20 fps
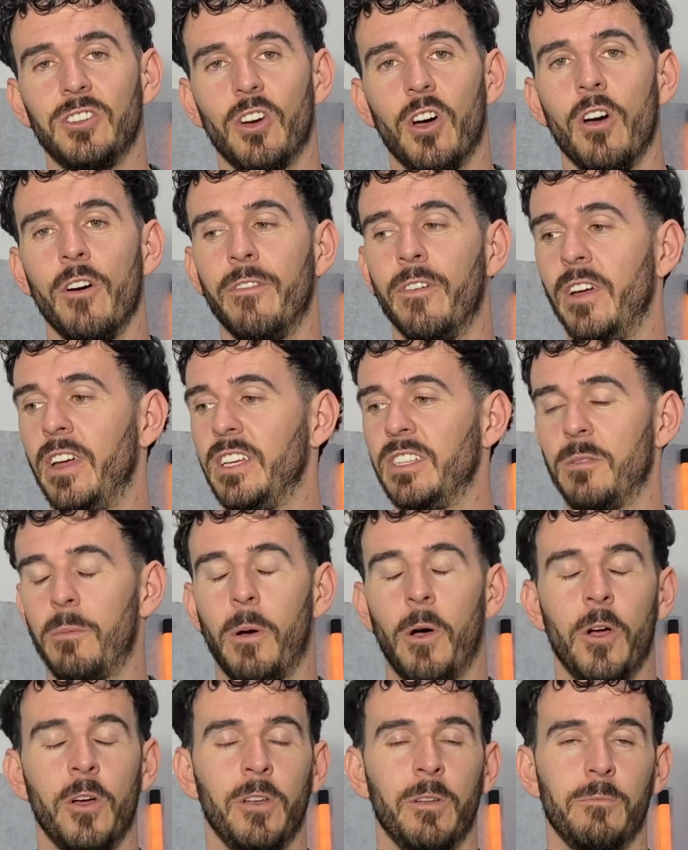over his
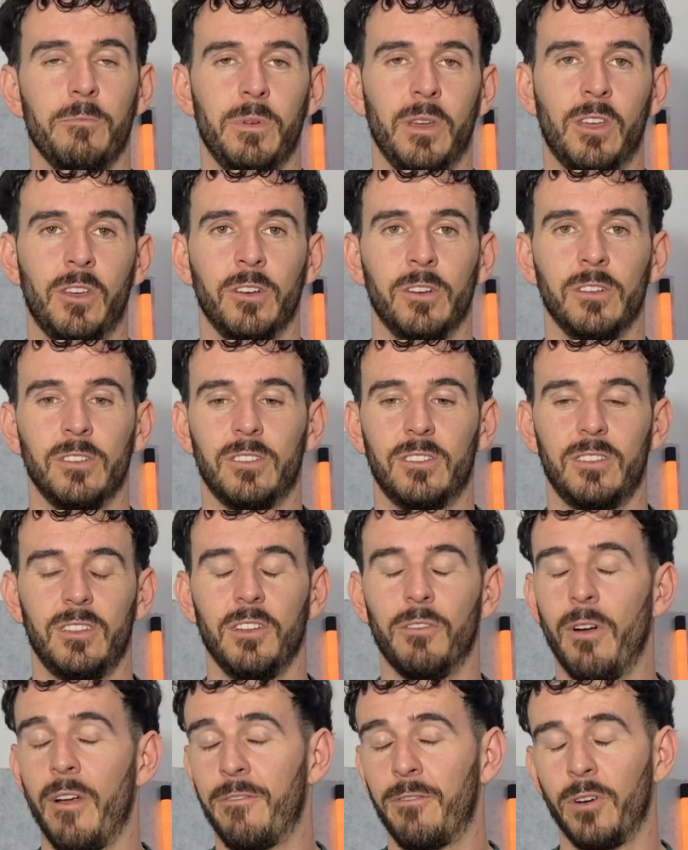opponent because
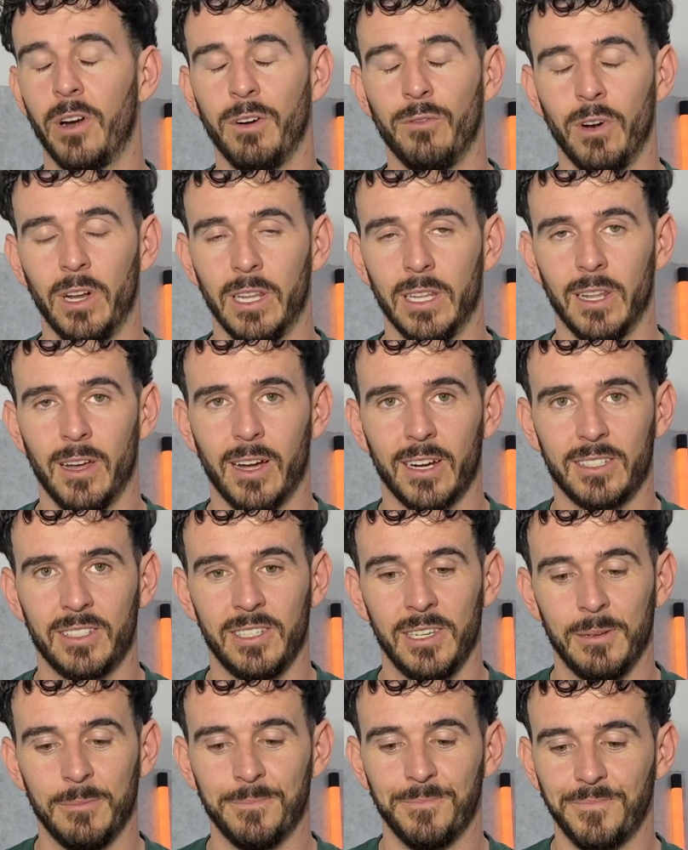the referee really likes
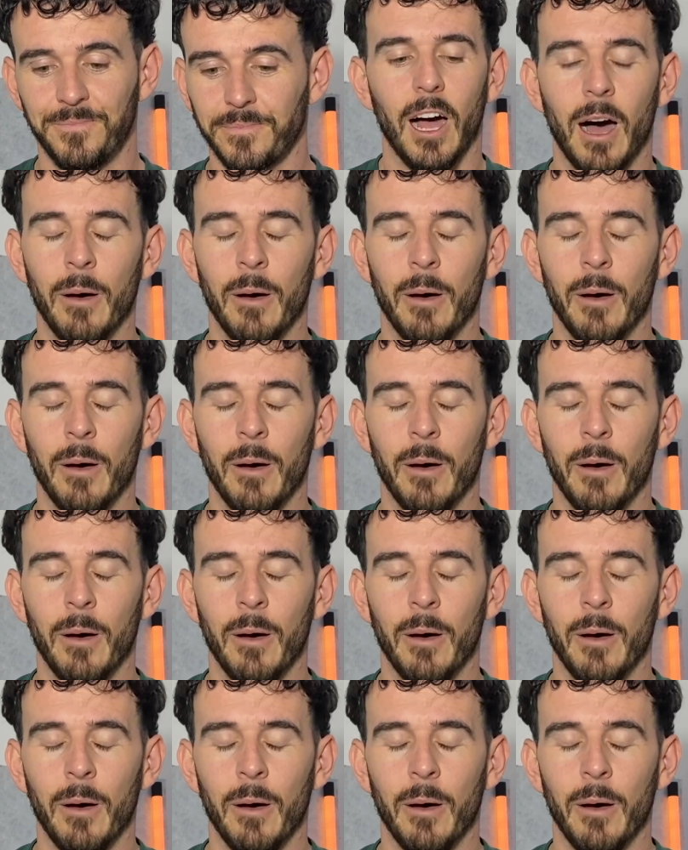him.